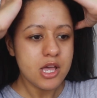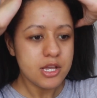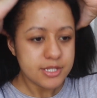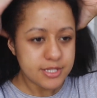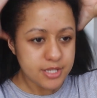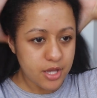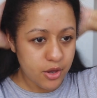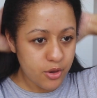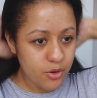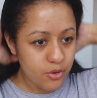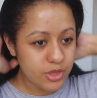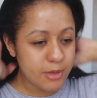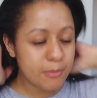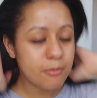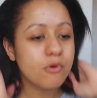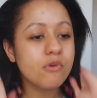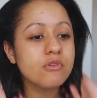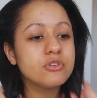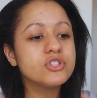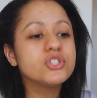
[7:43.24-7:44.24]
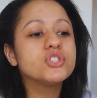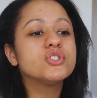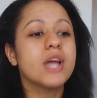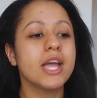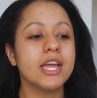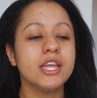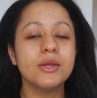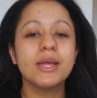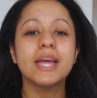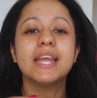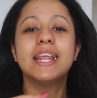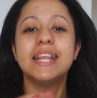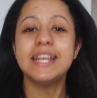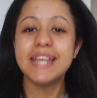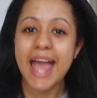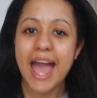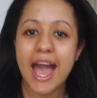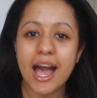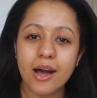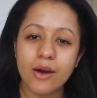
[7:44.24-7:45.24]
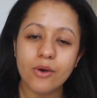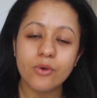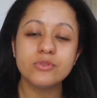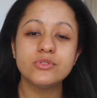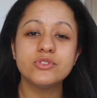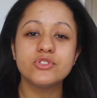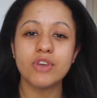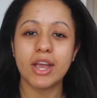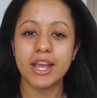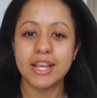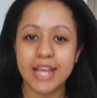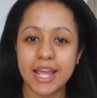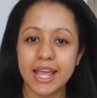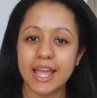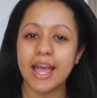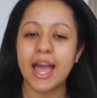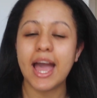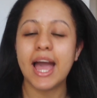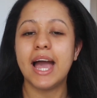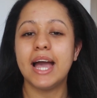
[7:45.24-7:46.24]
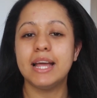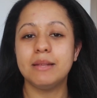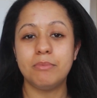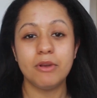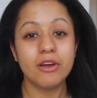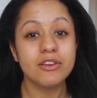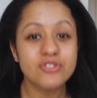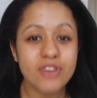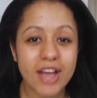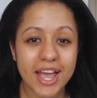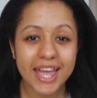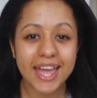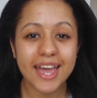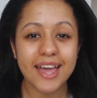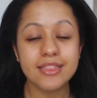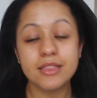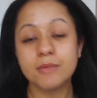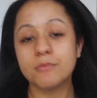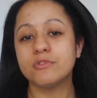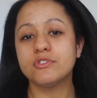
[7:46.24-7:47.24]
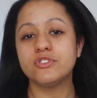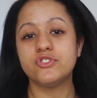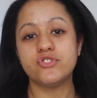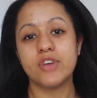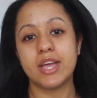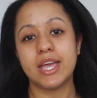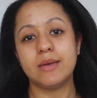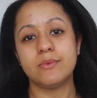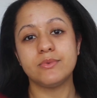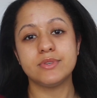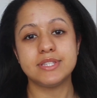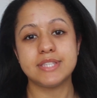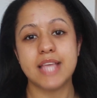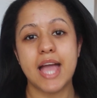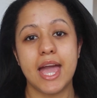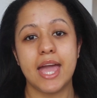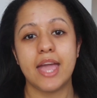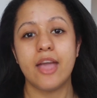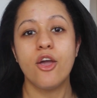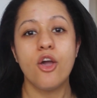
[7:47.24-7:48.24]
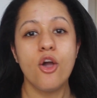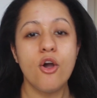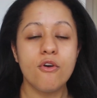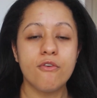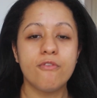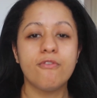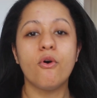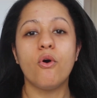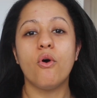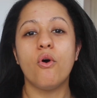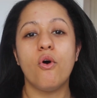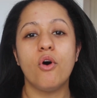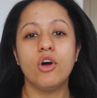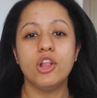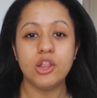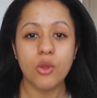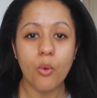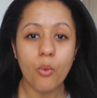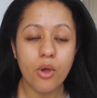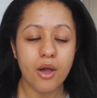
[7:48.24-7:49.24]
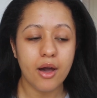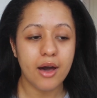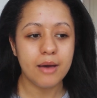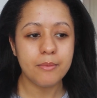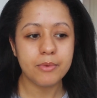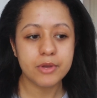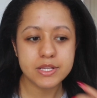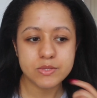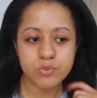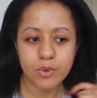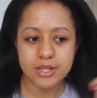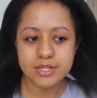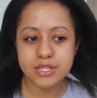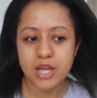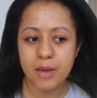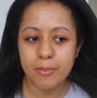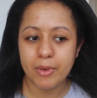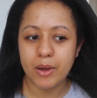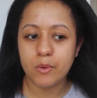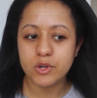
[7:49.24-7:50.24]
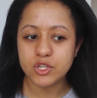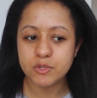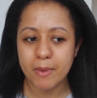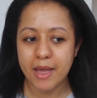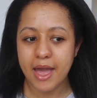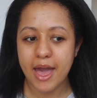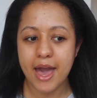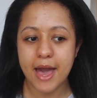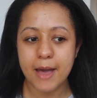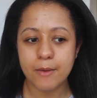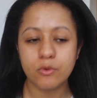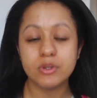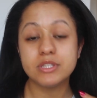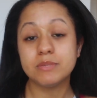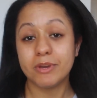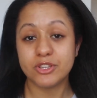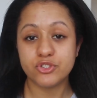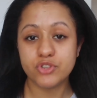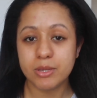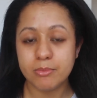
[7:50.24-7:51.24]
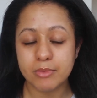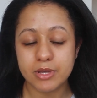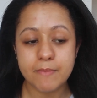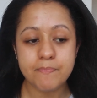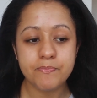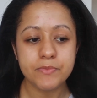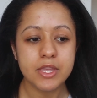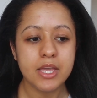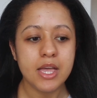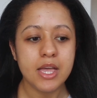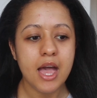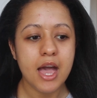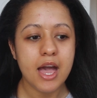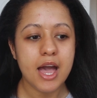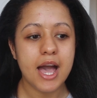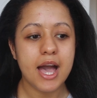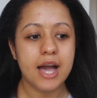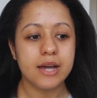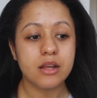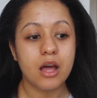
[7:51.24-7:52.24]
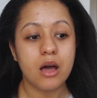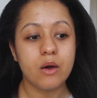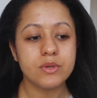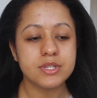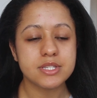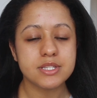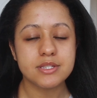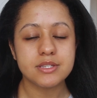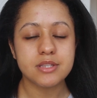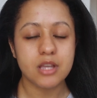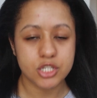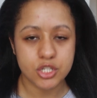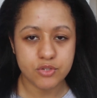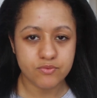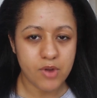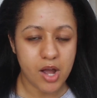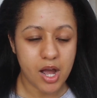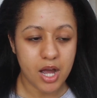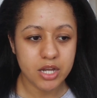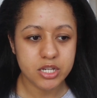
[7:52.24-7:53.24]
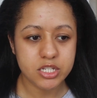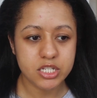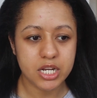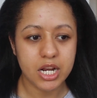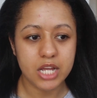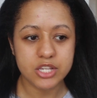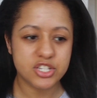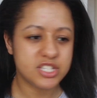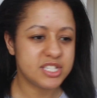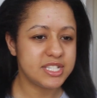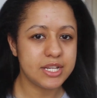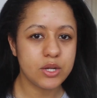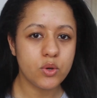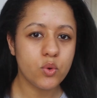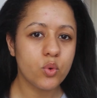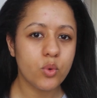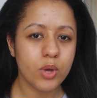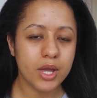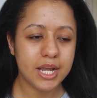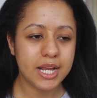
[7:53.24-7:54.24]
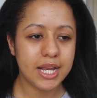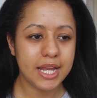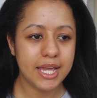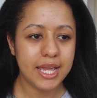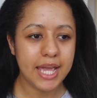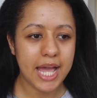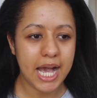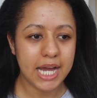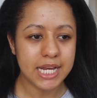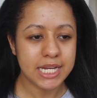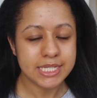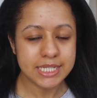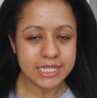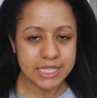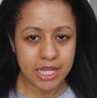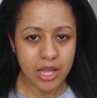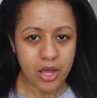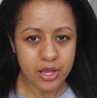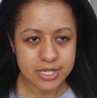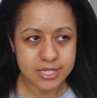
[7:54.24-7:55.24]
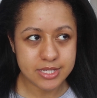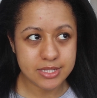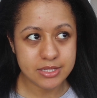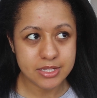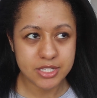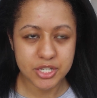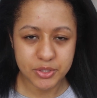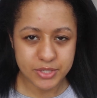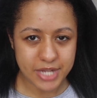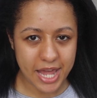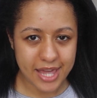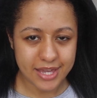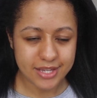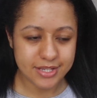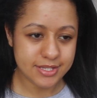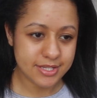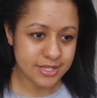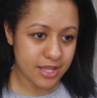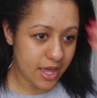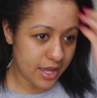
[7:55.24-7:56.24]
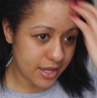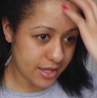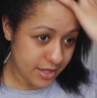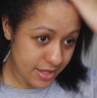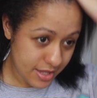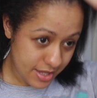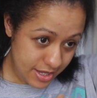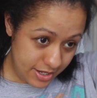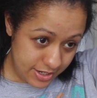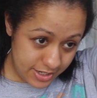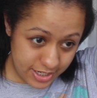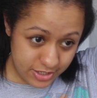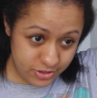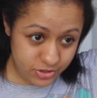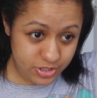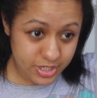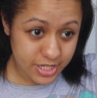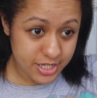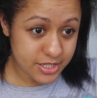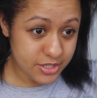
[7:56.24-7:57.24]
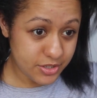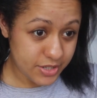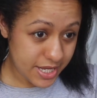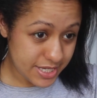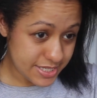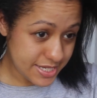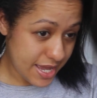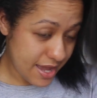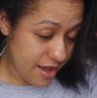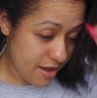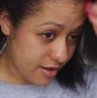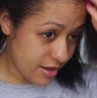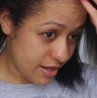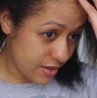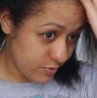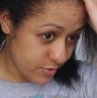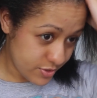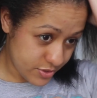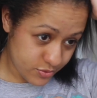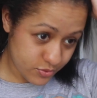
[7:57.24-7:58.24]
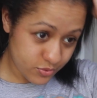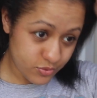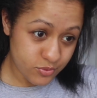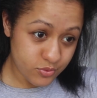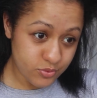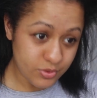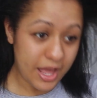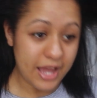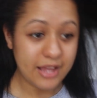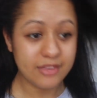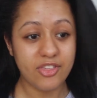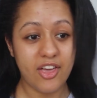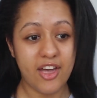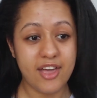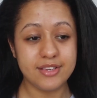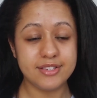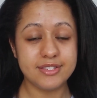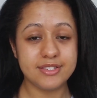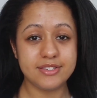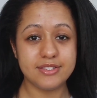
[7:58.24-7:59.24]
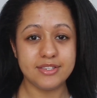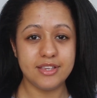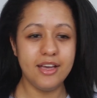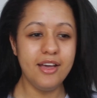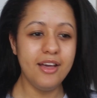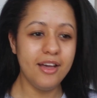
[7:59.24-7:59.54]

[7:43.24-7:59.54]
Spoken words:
So the more straight you get it now, straightening and blow drying it, the more straight it will stay for longer. Because one time I washed my hair, or did my treatment, and I was in such a rush and I just did it all quickly, and it didn't last 2 days. Like literally 2 days later it was all like this.